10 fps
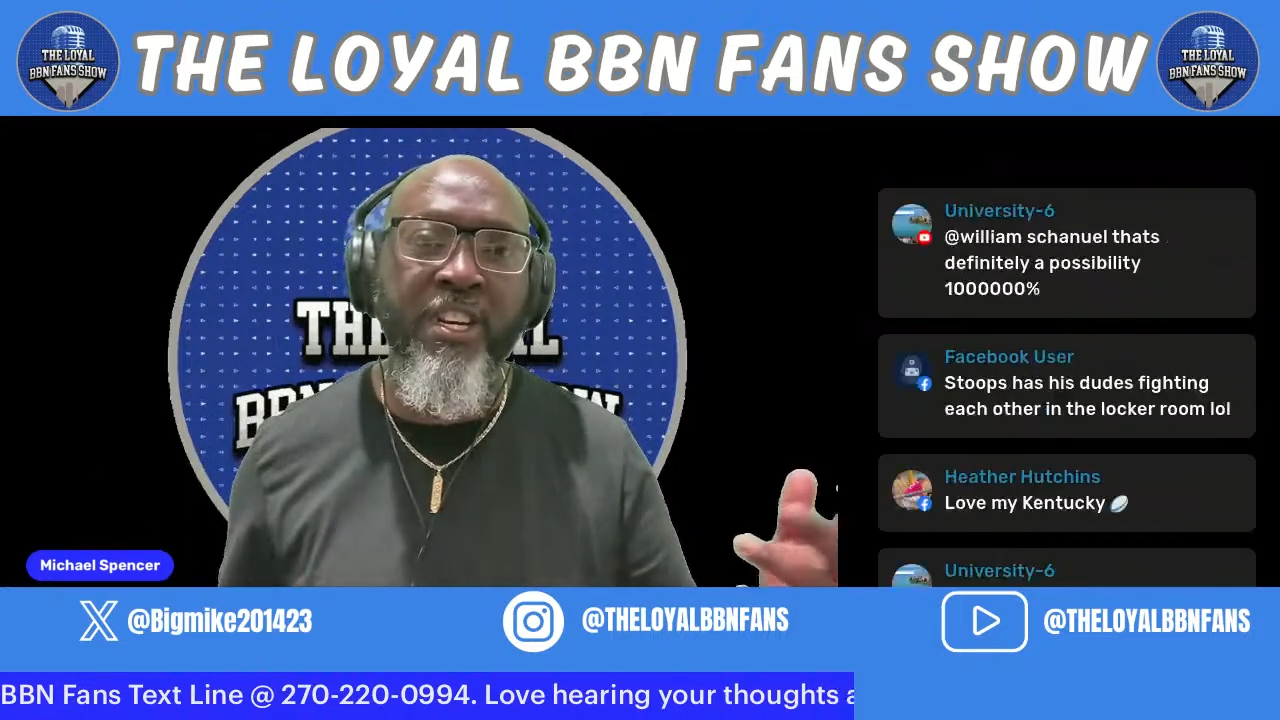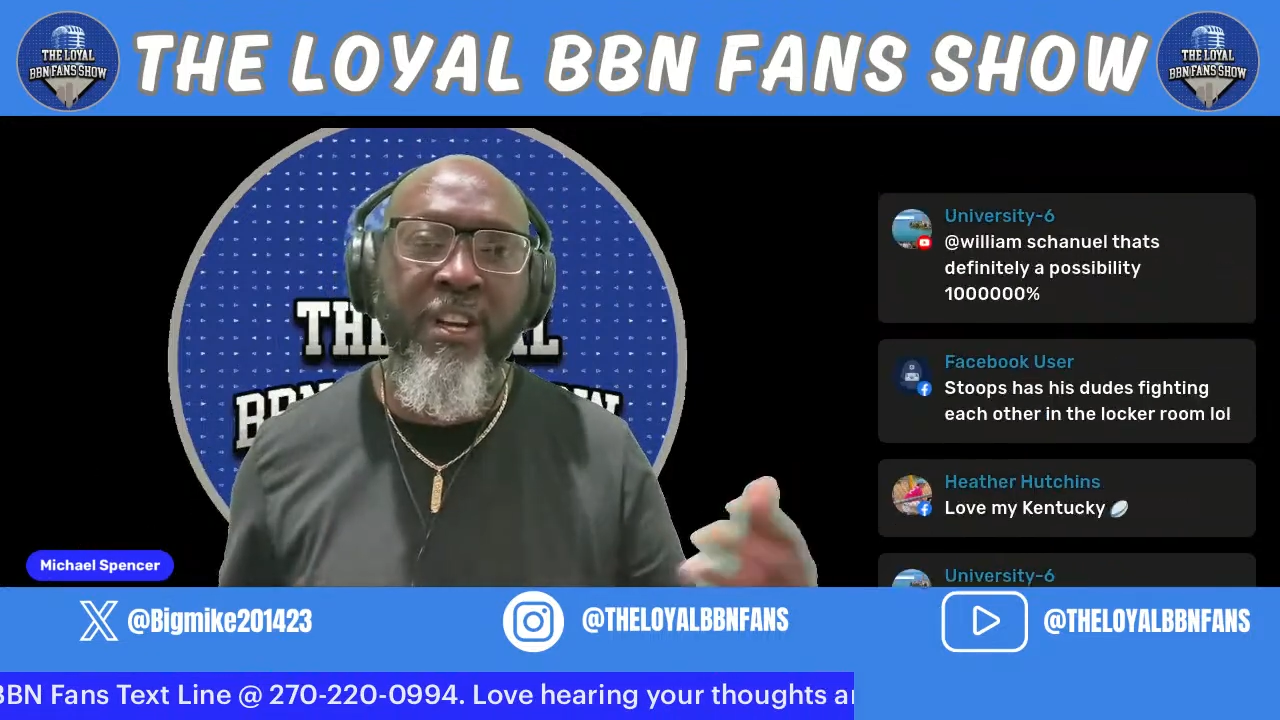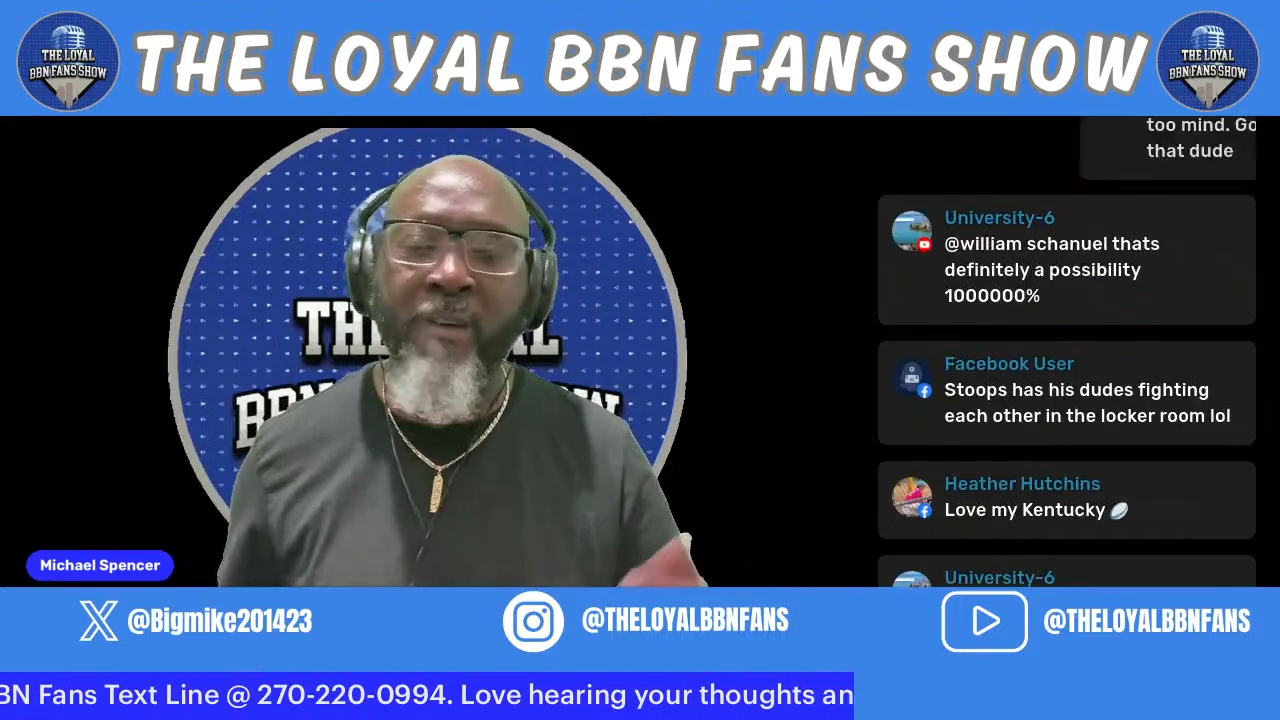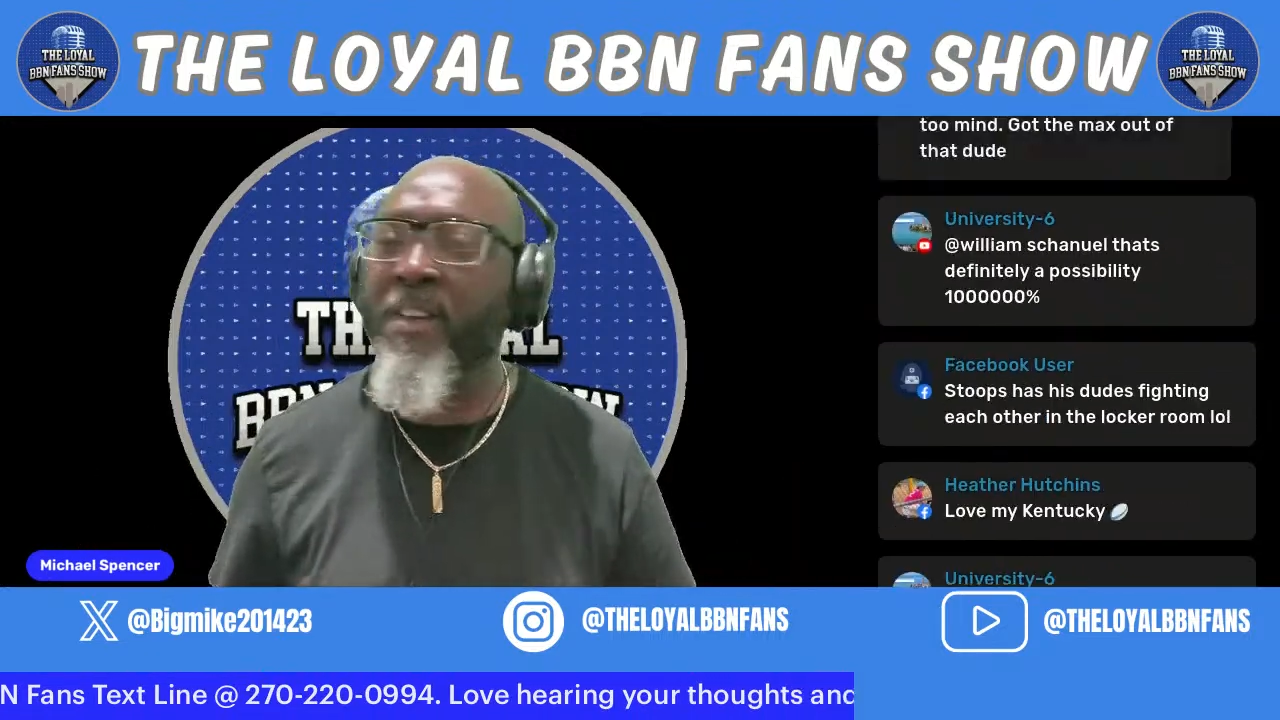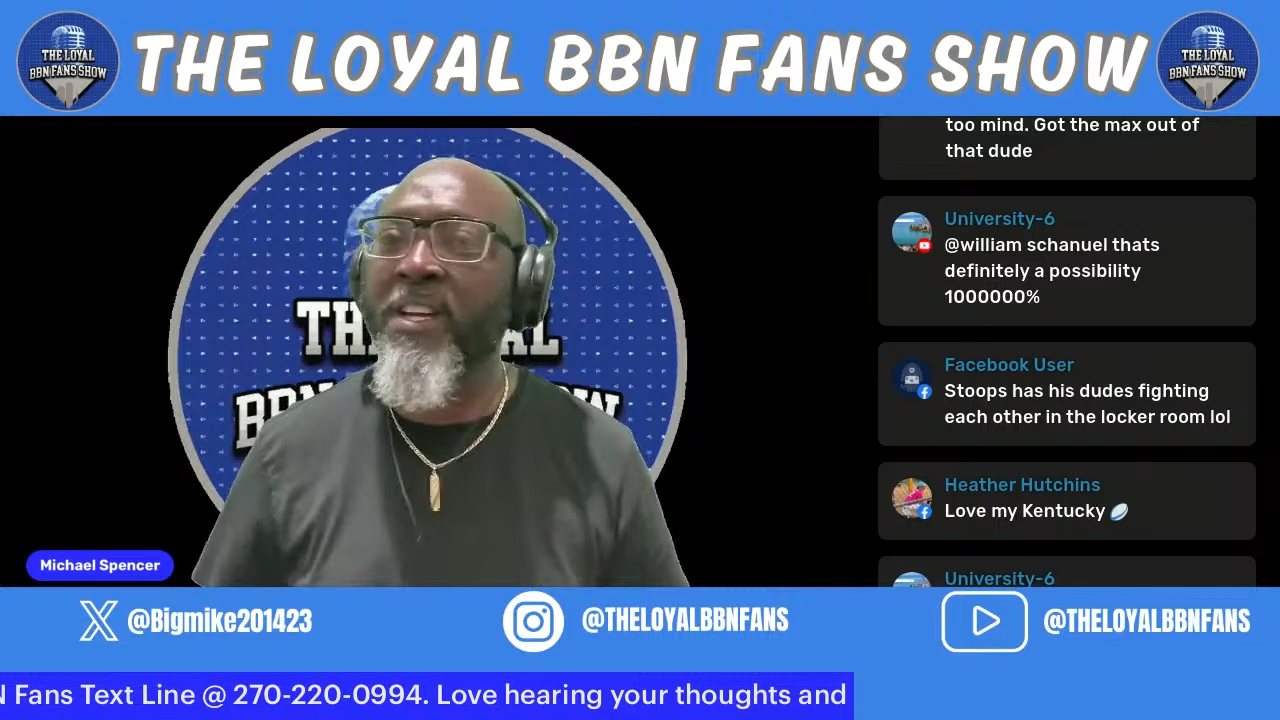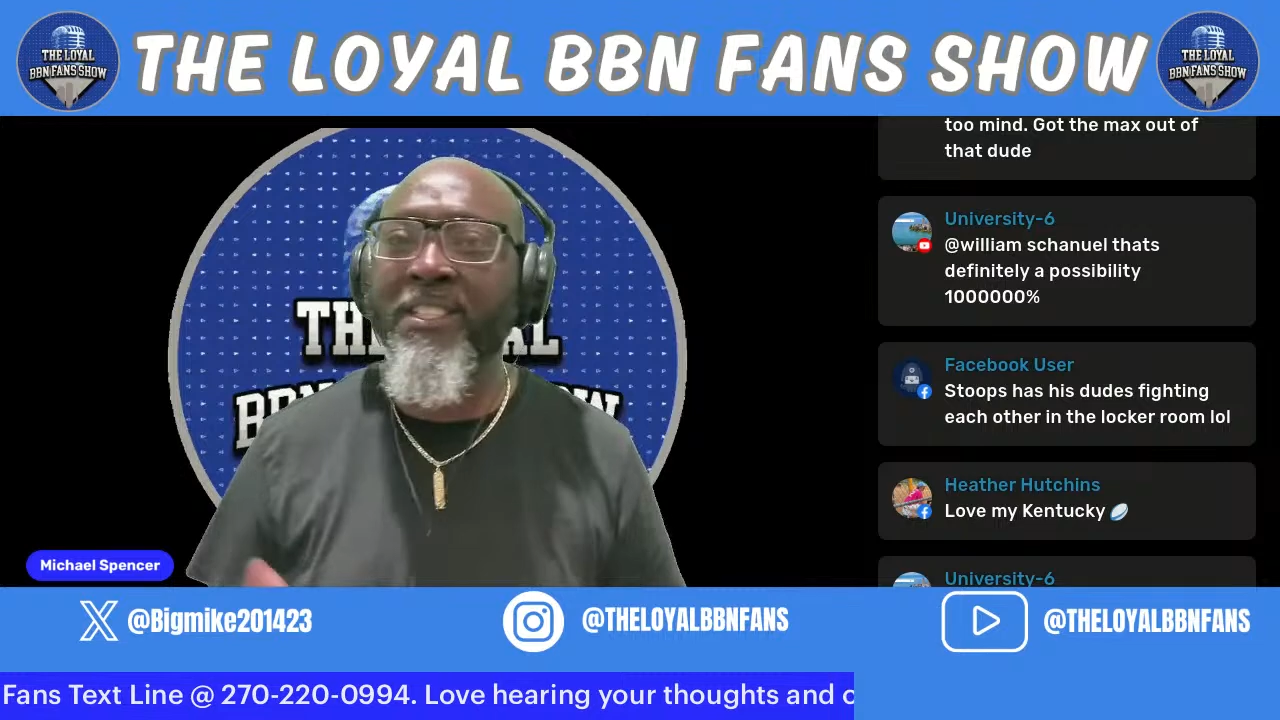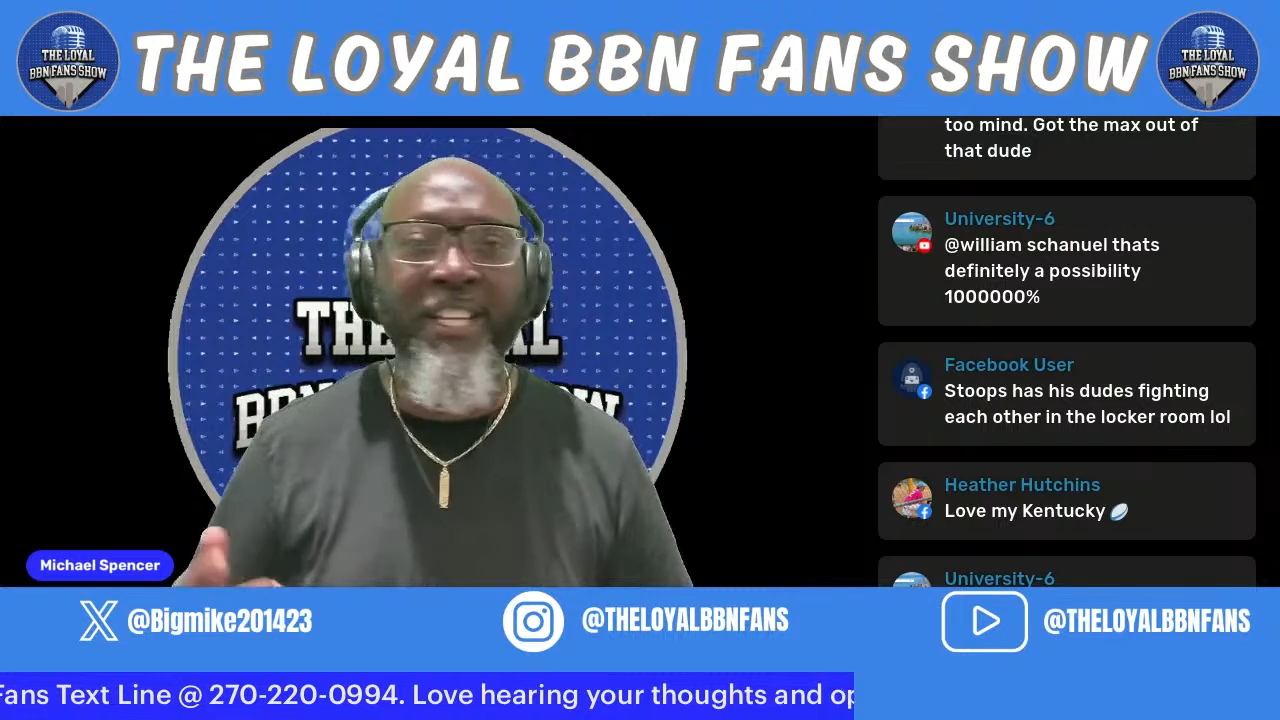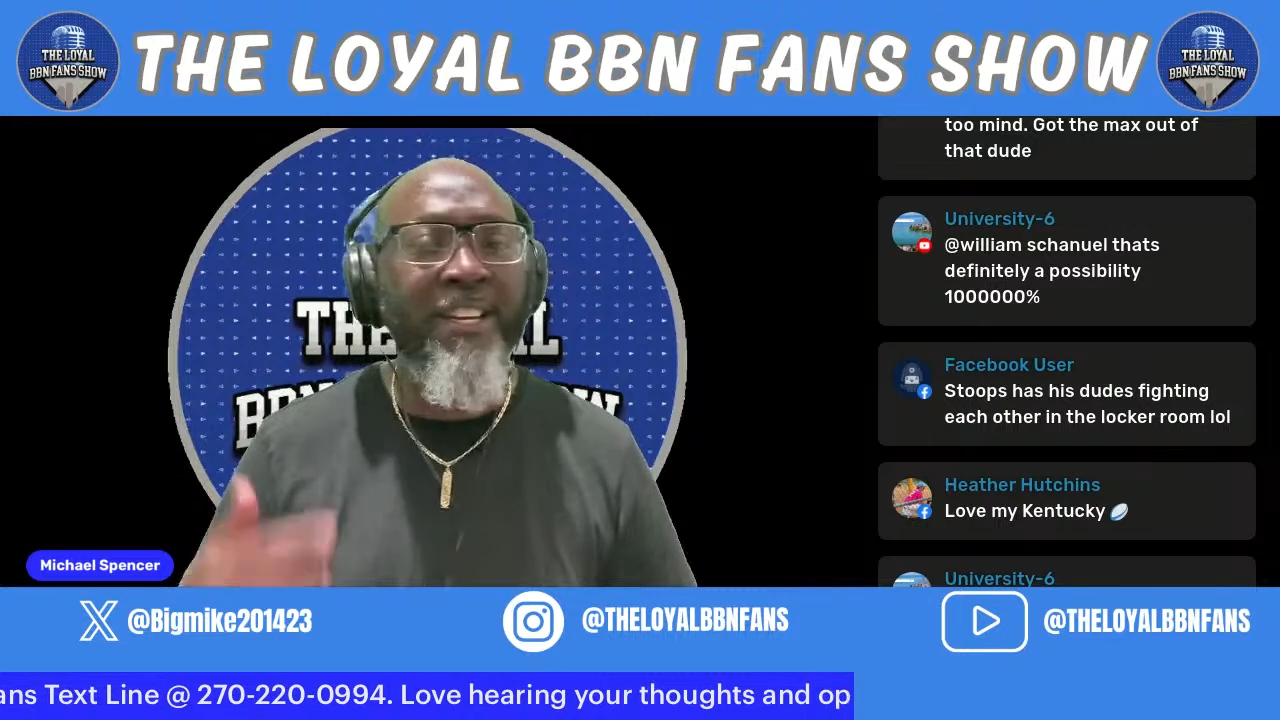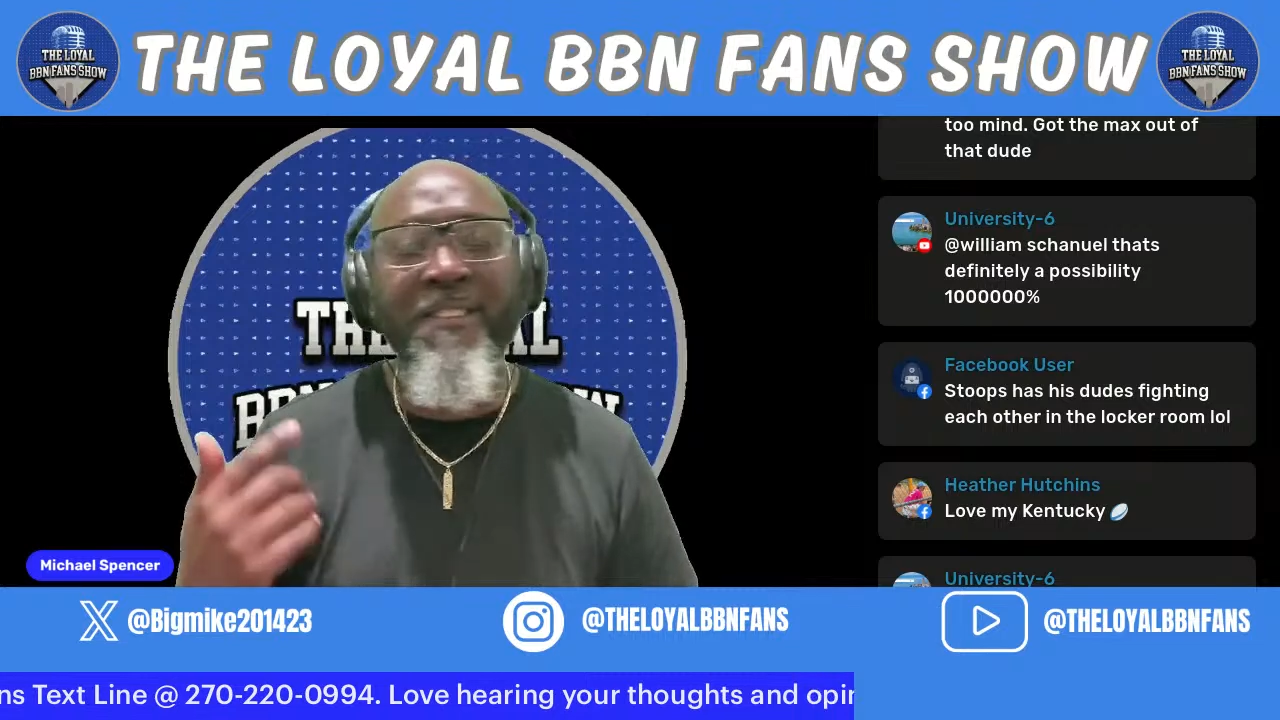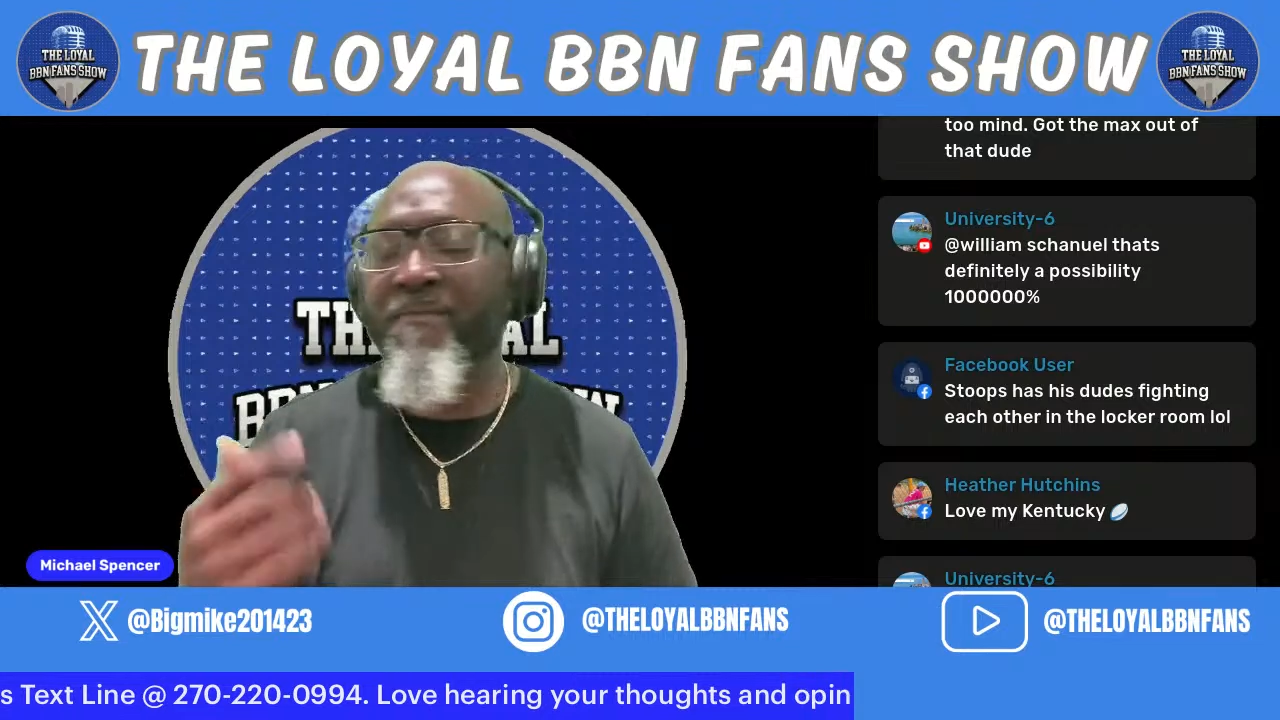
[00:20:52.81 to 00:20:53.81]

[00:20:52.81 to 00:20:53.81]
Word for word: enough. See,